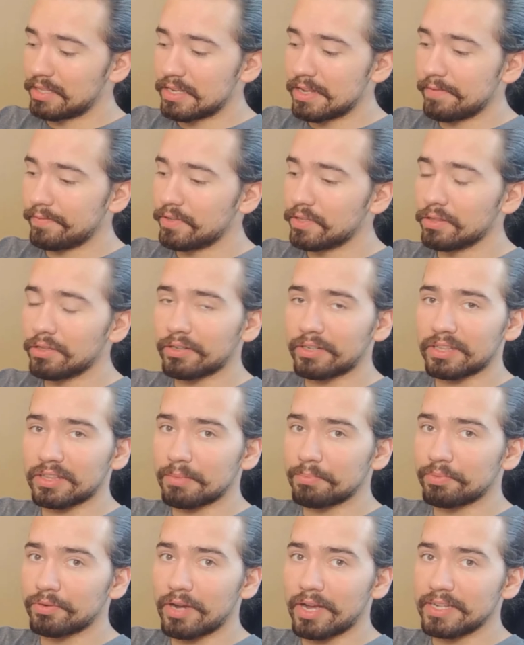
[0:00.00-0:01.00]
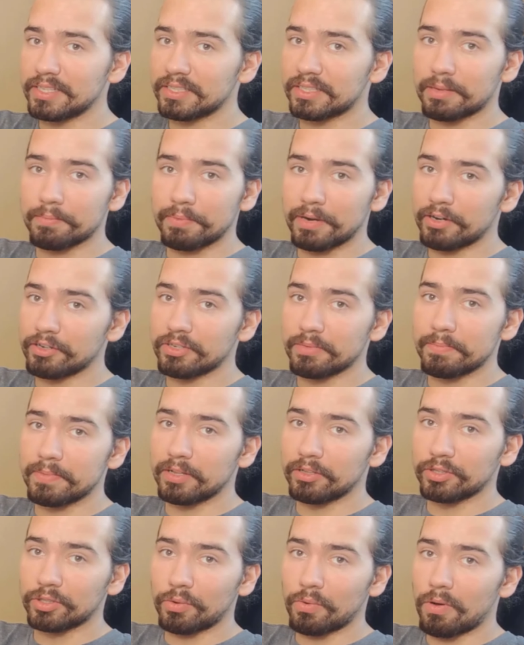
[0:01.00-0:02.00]
if you look at the price compared to
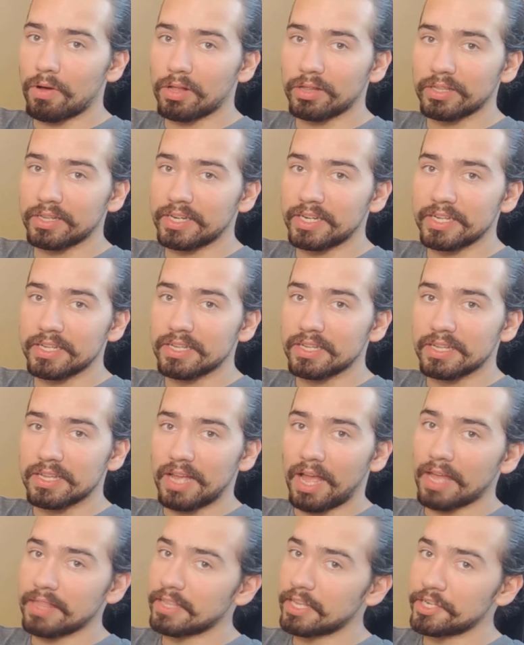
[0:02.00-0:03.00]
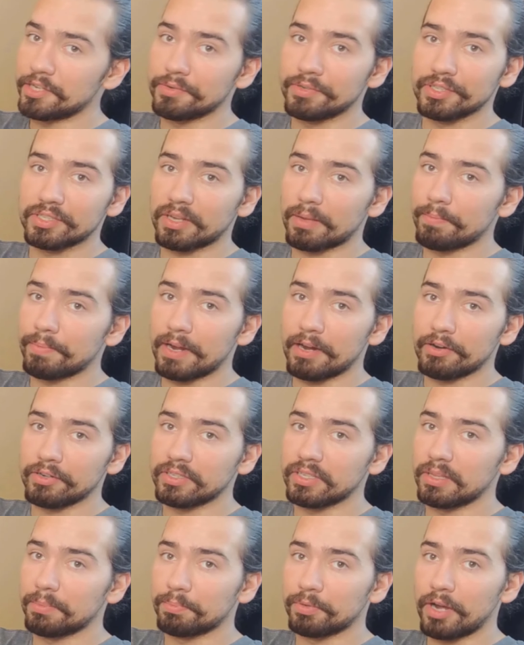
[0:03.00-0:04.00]
build quality, and then you just compare to
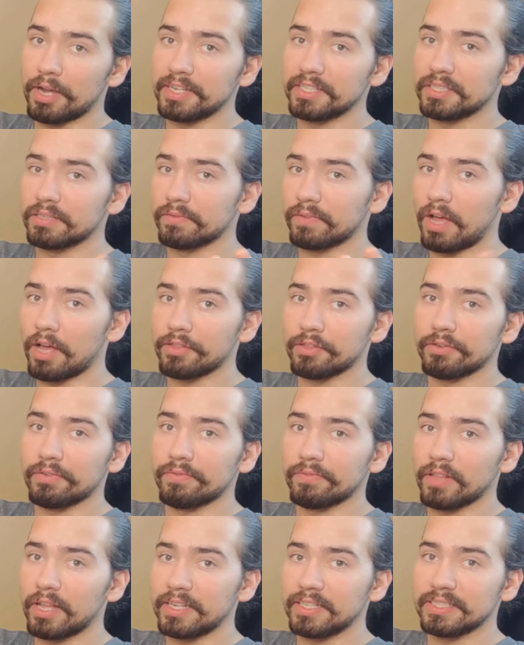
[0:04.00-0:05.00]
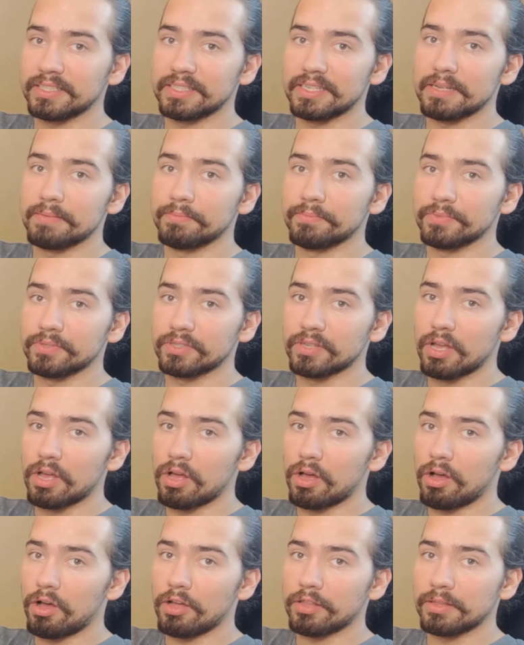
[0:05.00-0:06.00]
the price of other flight sims
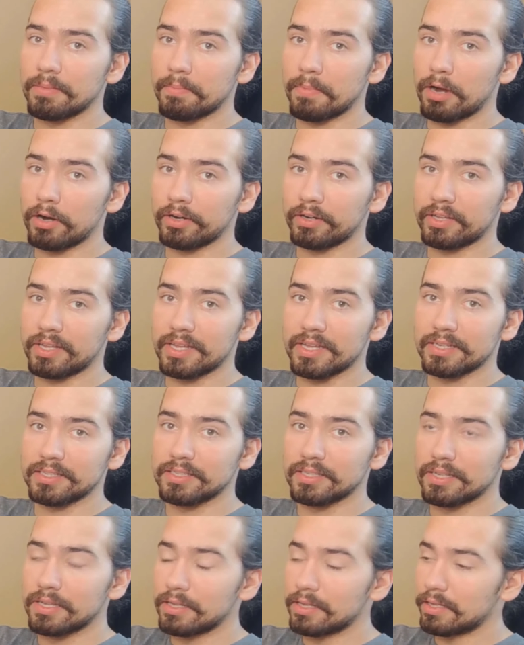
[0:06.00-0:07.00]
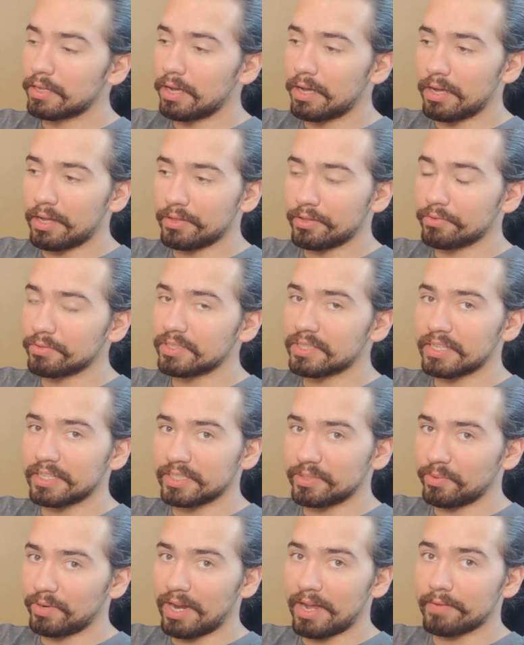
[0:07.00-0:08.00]
on the market, those
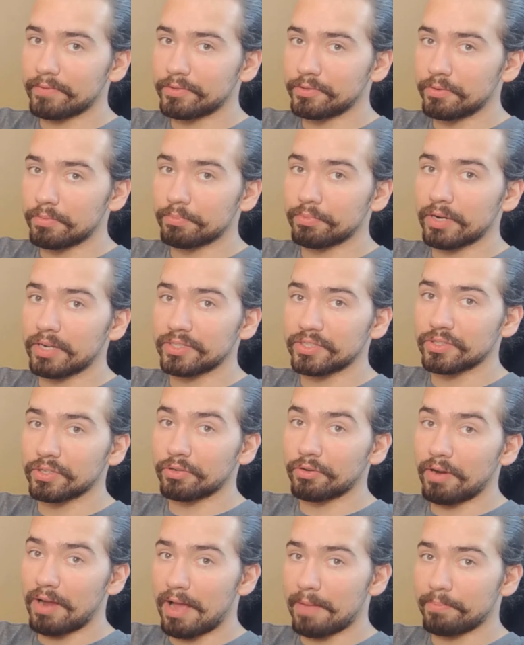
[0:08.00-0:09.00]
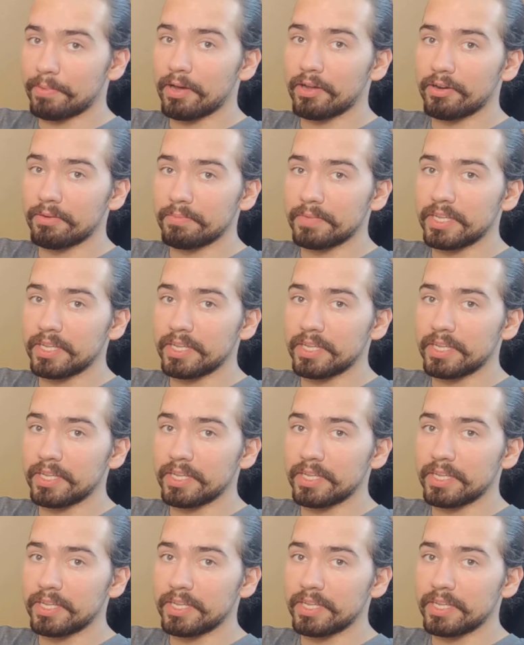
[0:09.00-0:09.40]
things would have to impress the crap out of